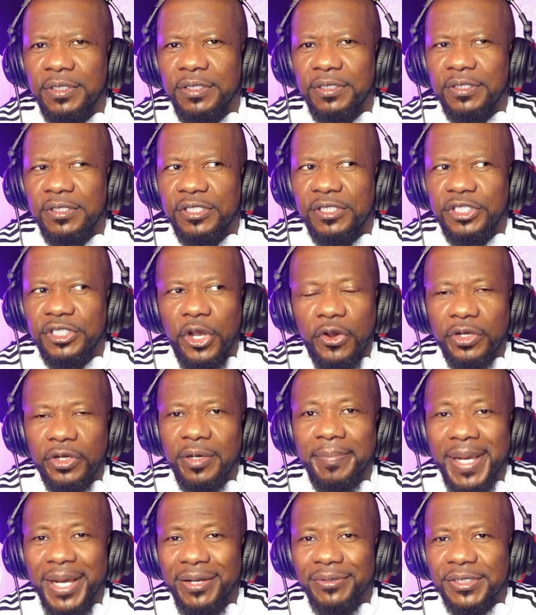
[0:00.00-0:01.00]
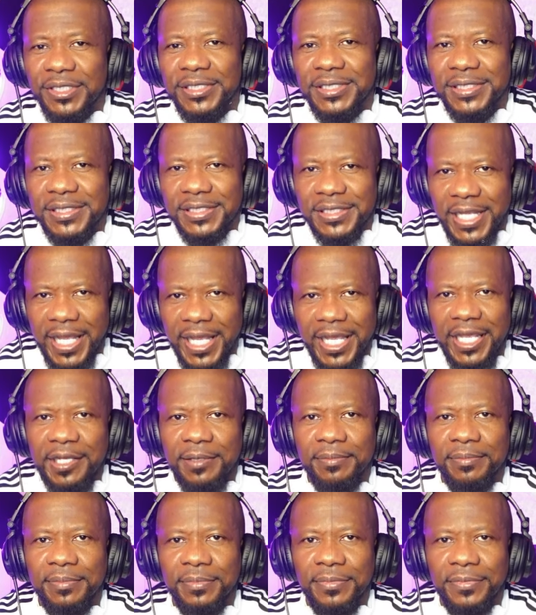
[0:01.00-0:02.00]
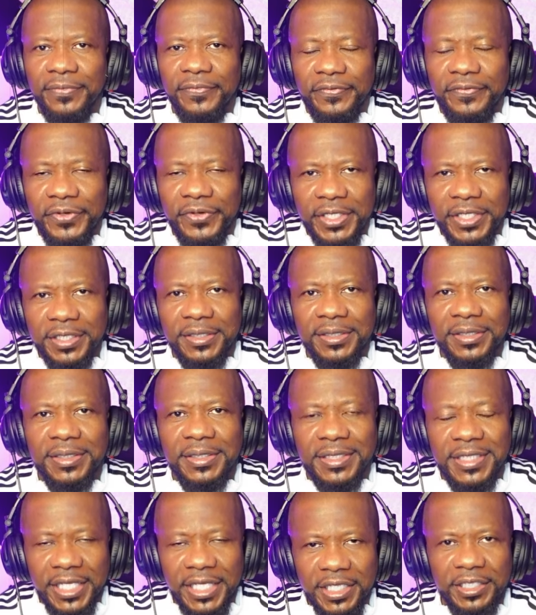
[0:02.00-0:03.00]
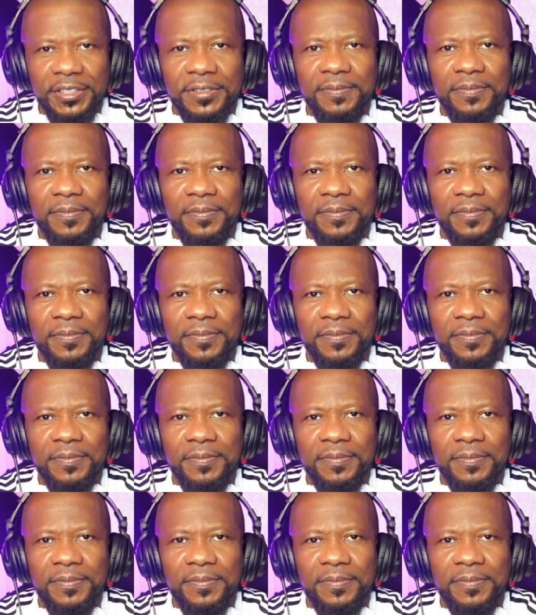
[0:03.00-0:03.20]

talking about the same freaking thing.